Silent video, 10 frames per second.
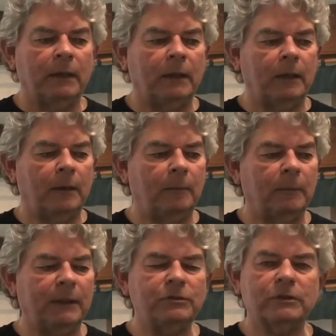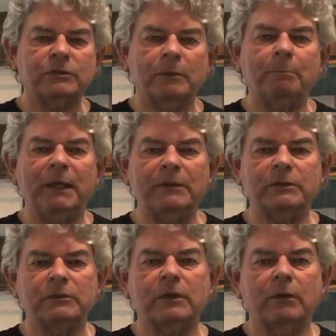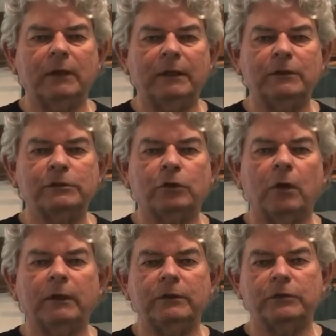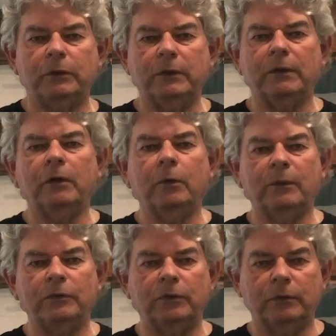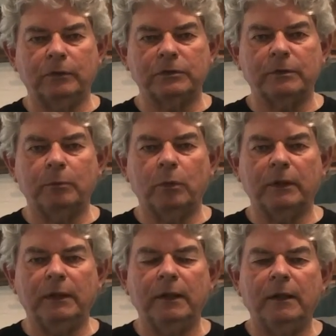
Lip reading: And just some basics that'll get you started so you can go into your subordhi.